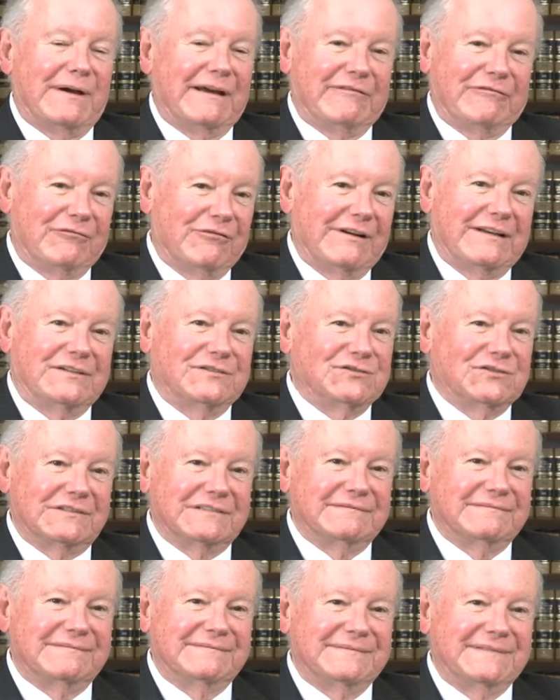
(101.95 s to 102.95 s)
my friends
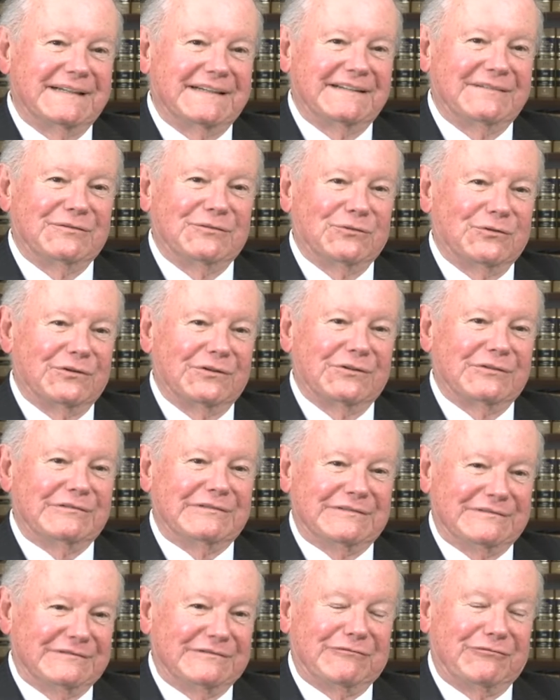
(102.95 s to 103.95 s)
and,
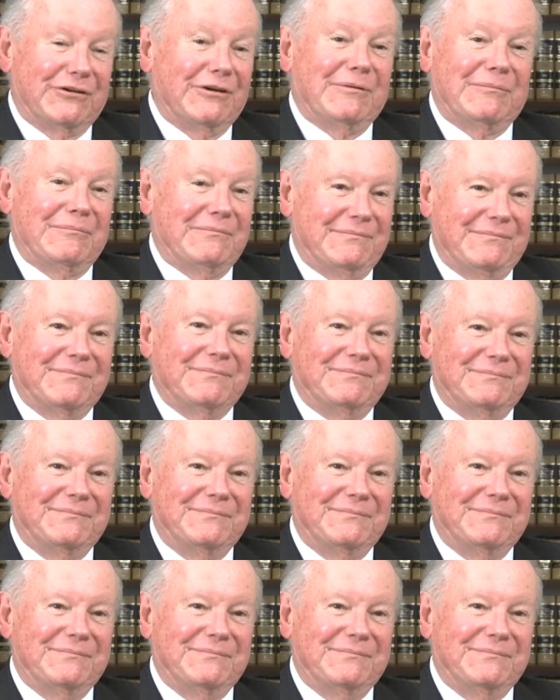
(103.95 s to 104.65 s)
were from